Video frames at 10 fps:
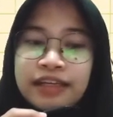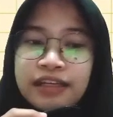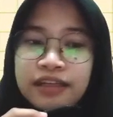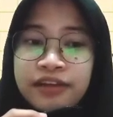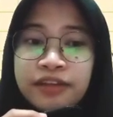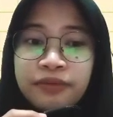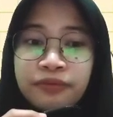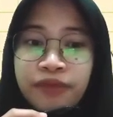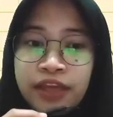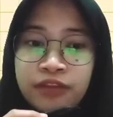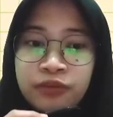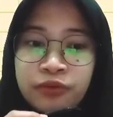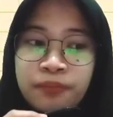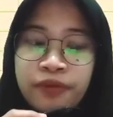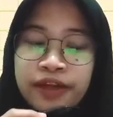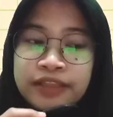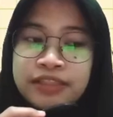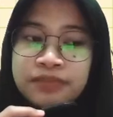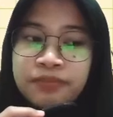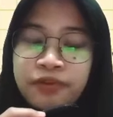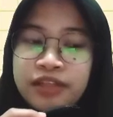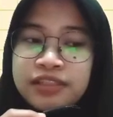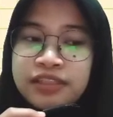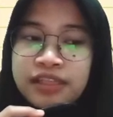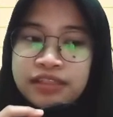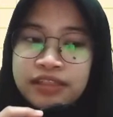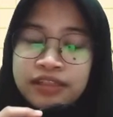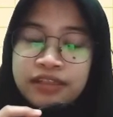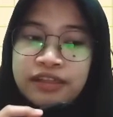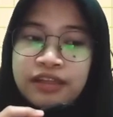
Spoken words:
a great way to practice pronunciation.